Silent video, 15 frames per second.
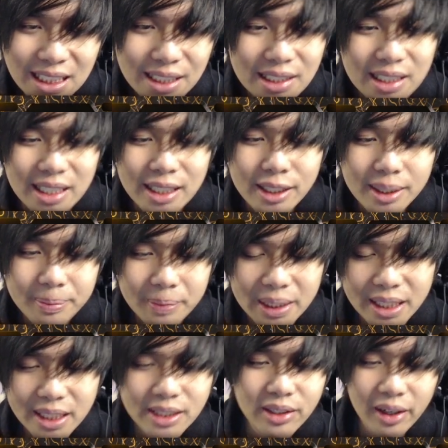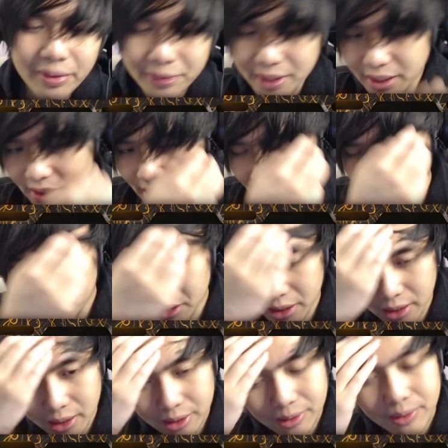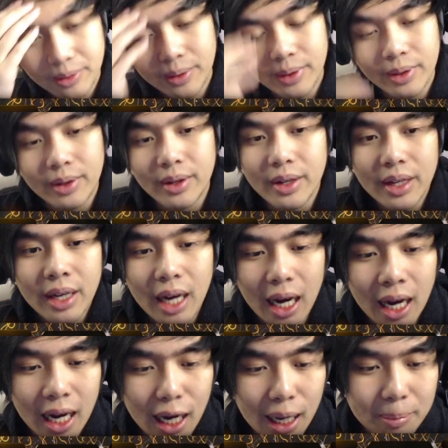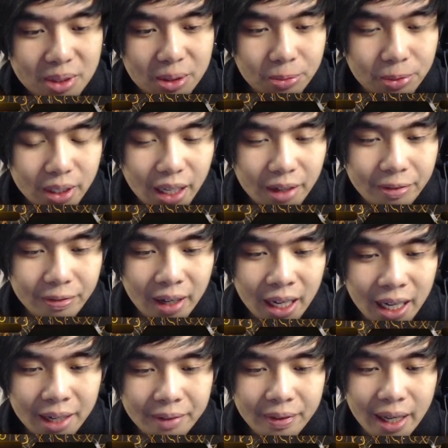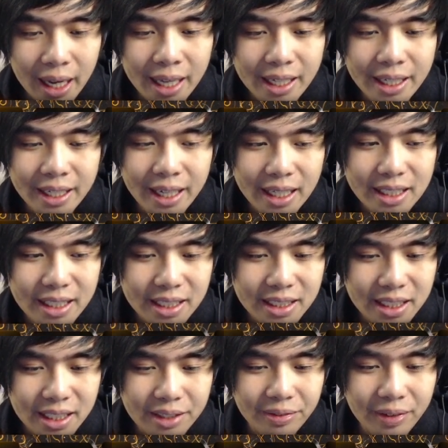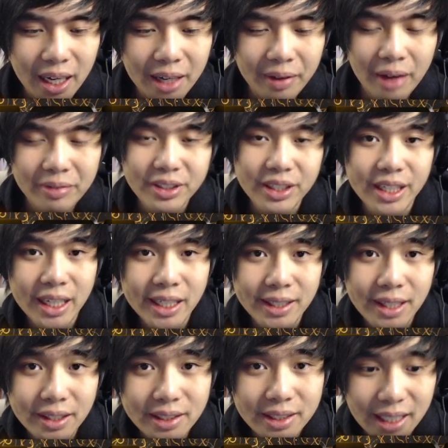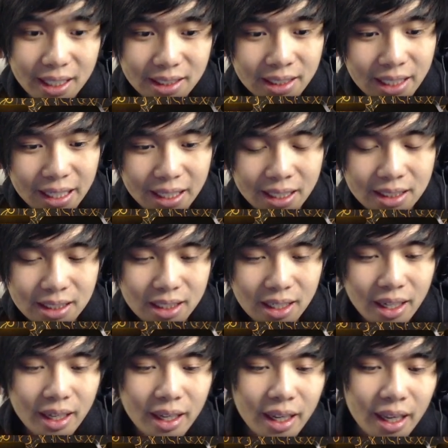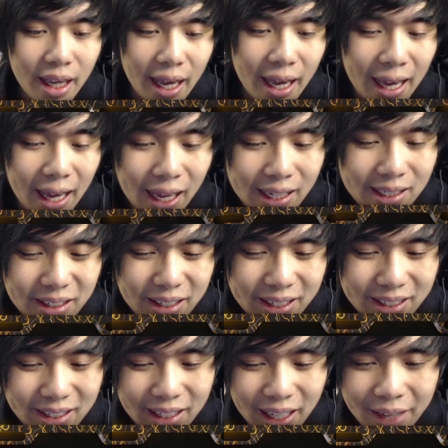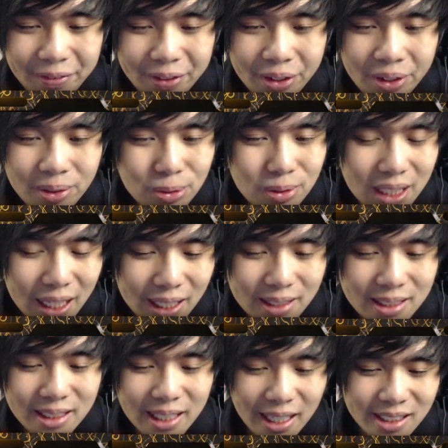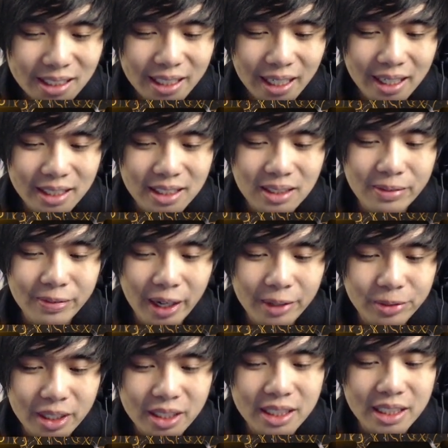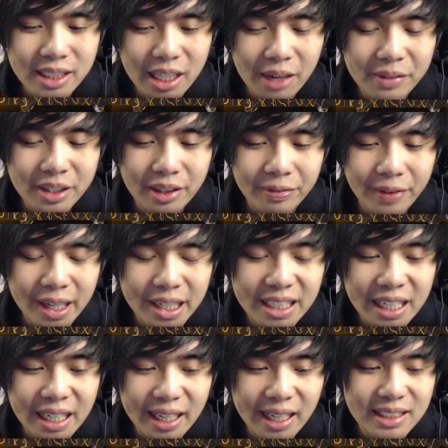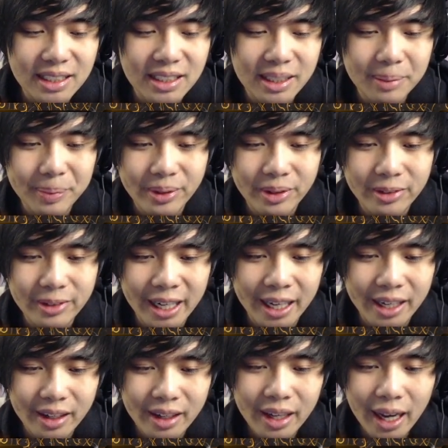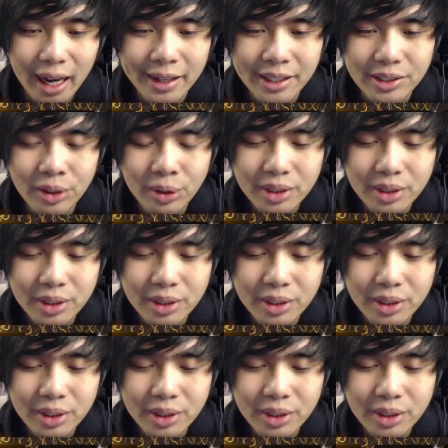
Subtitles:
it is awfully suspicious. So rook f5, and then knight takes e5 after again another 10 seconds. And if you take 10 seconds to find rook c7 defending against a simple threat, and you only